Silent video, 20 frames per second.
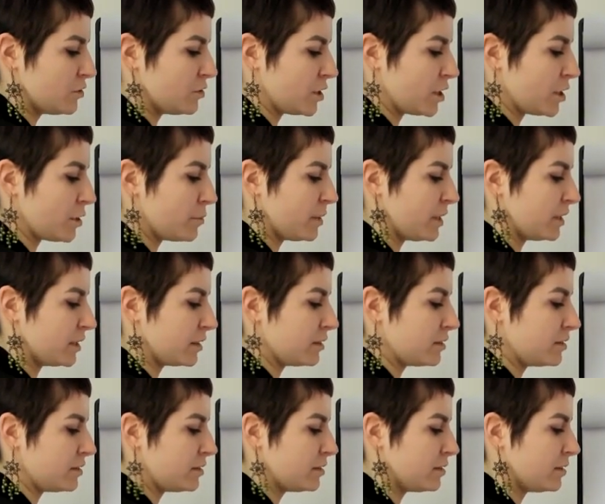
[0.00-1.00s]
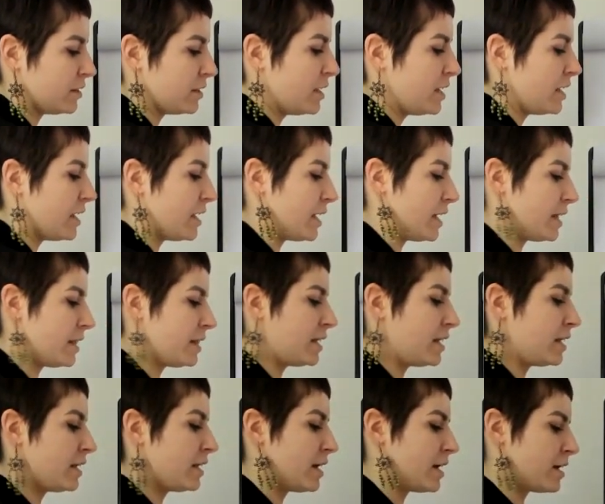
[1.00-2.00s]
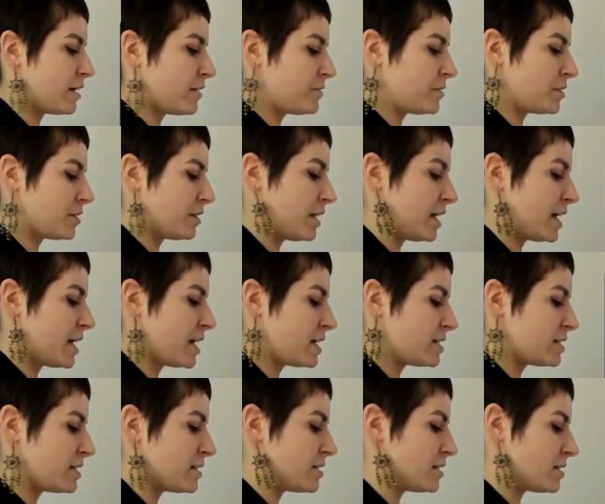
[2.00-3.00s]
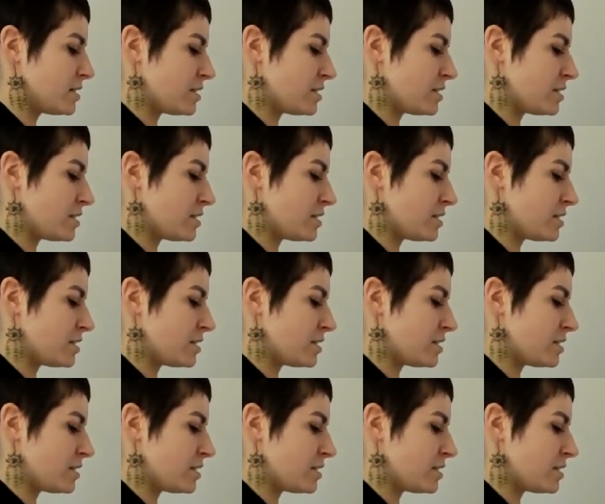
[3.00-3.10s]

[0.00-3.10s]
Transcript: Starbucks, and then after that,